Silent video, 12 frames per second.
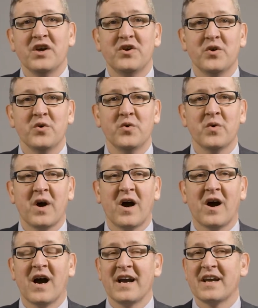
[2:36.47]

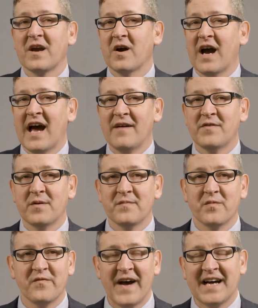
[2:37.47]
you have a
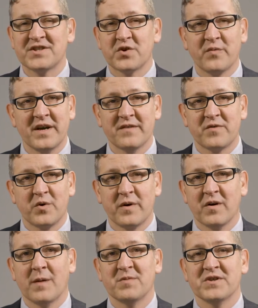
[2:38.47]
vast array of
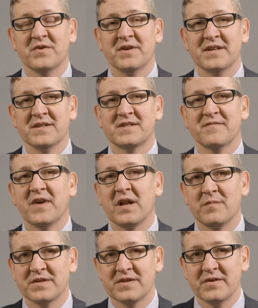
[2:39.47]
career opportunities
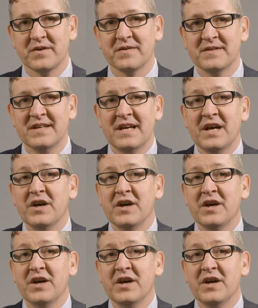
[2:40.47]
available to you.